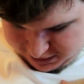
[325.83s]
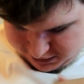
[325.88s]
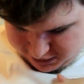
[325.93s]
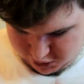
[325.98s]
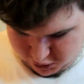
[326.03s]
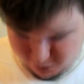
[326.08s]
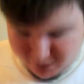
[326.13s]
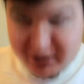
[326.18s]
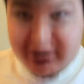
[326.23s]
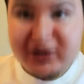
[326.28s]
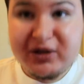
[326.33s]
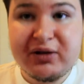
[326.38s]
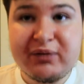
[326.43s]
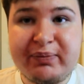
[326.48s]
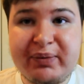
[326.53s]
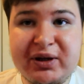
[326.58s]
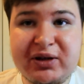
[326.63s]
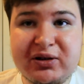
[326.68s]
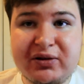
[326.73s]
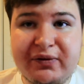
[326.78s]
little bits
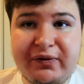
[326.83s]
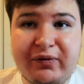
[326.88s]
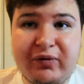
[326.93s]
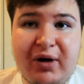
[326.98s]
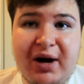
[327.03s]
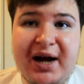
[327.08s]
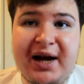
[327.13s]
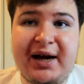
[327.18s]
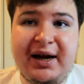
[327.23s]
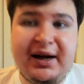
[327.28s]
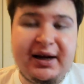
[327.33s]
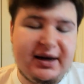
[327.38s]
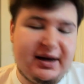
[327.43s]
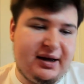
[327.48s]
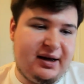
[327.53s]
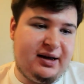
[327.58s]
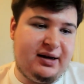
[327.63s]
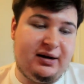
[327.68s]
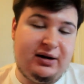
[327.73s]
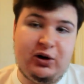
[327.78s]
of fray
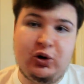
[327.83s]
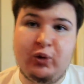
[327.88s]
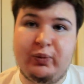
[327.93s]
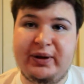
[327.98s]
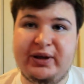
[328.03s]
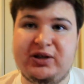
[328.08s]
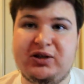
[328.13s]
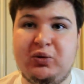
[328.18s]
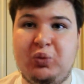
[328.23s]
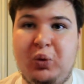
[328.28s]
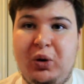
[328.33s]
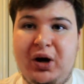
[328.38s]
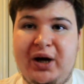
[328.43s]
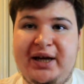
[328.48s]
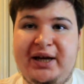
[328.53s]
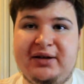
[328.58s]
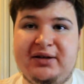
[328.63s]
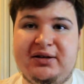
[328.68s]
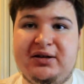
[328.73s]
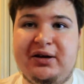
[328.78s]
and little bits of
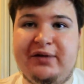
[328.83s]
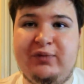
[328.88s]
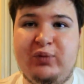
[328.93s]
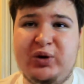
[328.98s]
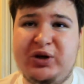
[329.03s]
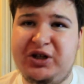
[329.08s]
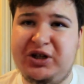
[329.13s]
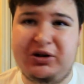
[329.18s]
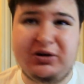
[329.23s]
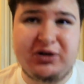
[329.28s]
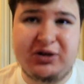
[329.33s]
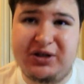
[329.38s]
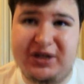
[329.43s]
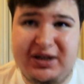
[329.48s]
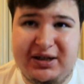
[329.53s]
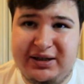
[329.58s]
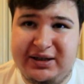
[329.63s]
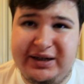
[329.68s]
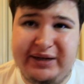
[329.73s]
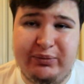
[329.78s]
white and stuff, which you can just
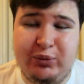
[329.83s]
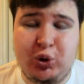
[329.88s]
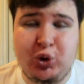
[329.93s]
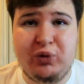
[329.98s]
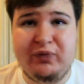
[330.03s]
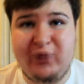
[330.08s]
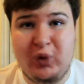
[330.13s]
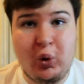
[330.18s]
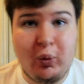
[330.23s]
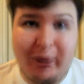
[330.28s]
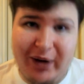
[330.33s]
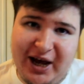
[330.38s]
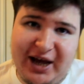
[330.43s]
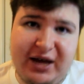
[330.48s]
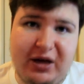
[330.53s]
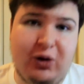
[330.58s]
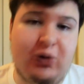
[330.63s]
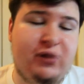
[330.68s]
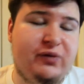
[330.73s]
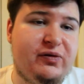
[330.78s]
easily move or
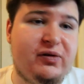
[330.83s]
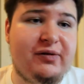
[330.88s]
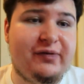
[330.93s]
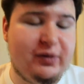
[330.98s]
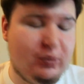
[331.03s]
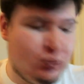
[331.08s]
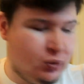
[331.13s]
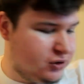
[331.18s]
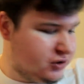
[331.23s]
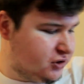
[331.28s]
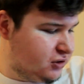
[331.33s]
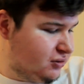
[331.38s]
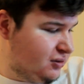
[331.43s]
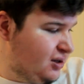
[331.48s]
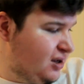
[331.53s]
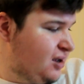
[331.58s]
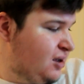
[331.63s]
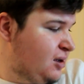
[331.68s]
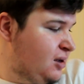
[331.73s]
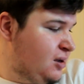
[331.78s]
paint over if you want to.
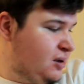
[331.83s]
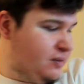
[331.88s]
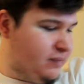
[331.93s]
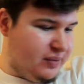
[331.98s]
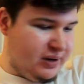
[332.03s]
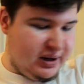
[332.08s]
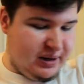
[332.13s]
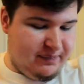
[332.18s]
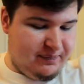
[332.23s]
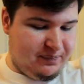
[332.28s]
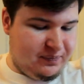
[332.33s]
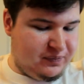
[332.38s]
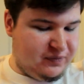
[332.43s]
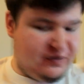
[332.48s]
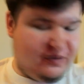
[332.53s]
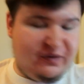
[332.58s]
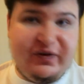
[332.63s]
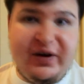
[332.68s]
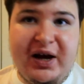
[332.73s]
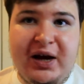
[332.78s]
But
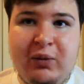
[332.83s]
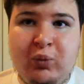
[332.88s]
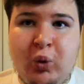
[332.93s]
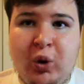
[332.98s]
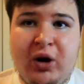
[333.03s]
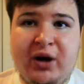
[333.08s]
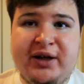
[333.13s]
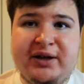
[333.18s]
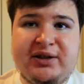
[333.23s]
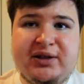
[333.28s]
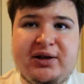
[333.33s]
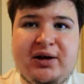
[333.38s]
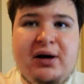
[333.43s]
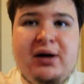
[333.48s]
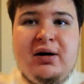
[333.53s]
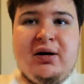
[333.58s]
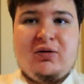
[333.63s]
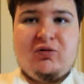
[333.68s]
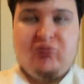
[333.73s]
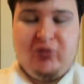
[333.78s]
fitting wise,
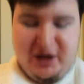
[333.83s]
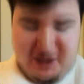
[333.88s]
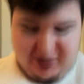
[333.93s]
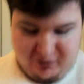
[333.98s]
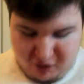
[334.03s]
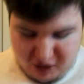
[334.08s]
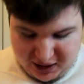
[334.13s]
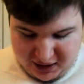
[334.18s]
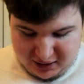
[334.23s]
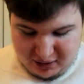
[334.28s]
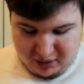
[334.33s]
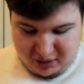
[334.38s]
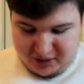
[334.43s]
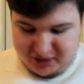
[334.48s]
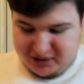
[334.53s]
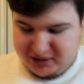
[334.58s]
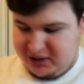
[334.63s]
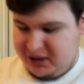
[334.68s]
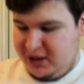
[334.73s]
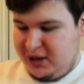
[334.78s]
really
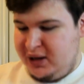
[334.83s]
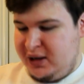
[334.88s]
nice.